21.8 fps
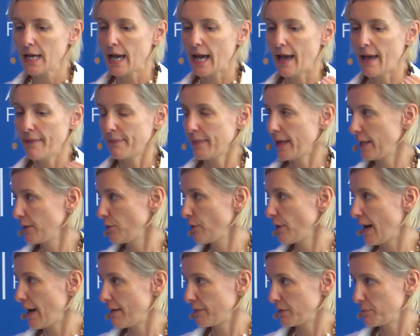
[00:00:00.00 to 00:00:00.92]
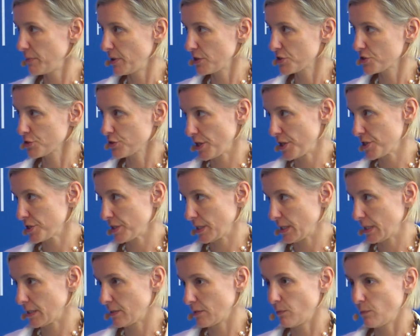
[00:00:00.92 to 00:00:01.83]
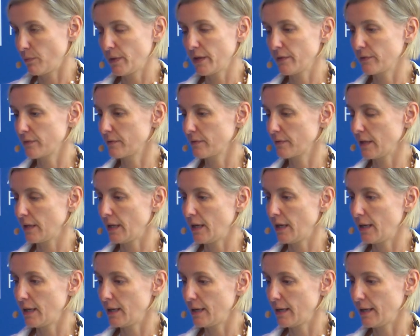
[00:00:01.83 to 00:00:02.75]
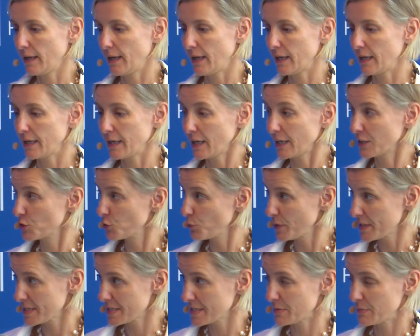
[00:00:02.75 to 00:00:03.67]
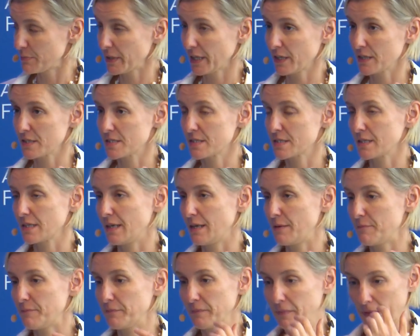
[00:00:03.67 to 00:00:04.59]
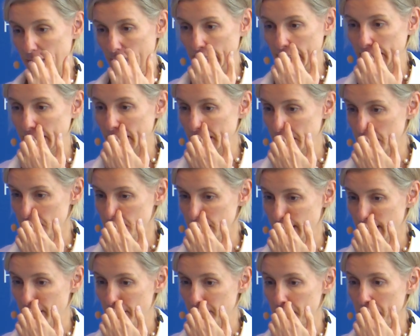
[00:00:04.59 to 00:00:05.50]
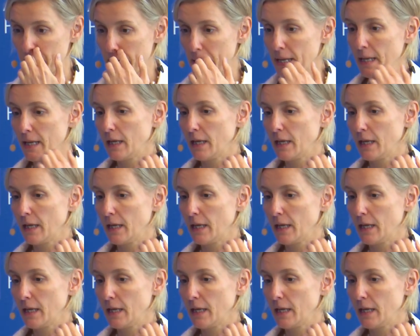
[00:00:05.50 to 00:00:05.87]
And then you have administration with a twist, because in ADGM,